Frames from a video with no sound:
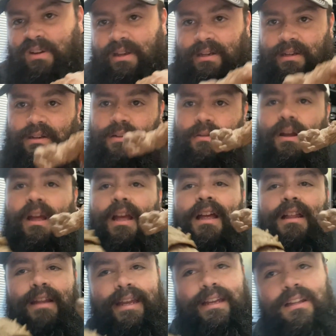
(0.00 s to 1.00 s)
to do.
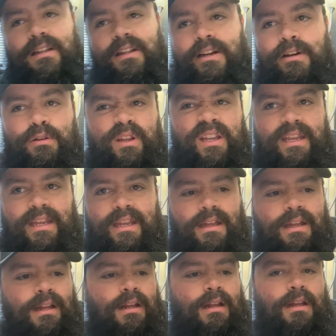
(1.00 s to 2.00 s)
Like clearly
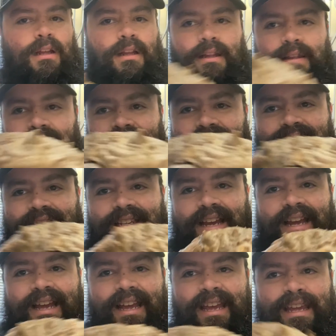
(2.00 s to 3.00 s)
this
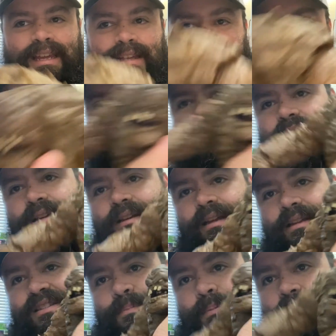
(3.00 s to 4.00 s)
guy took
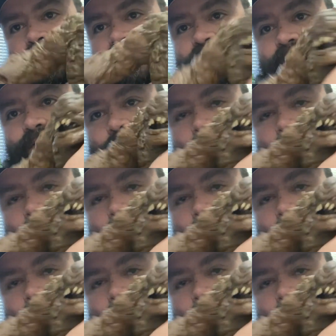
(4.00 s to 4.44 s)
inspiration from a